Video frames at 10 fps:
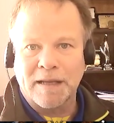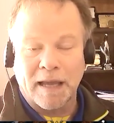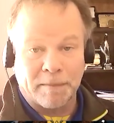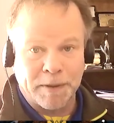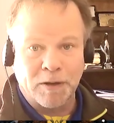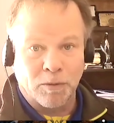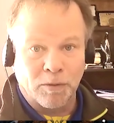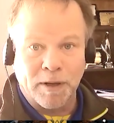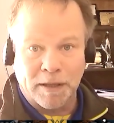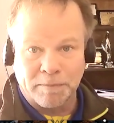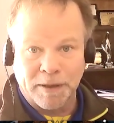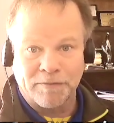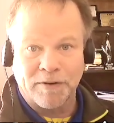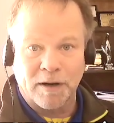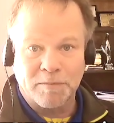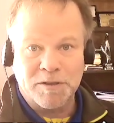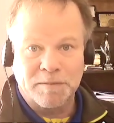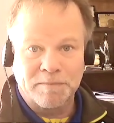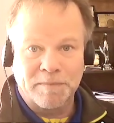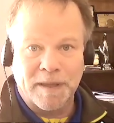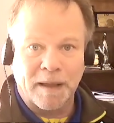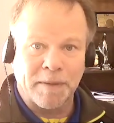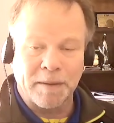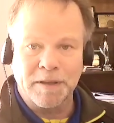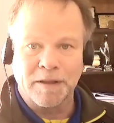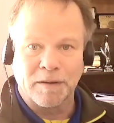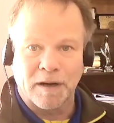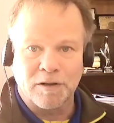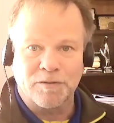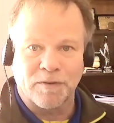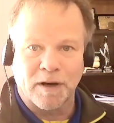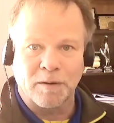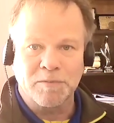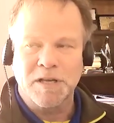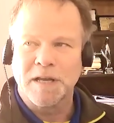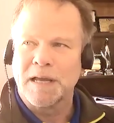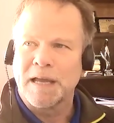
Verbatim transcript: can't be grown on the big farms that maybe the large farms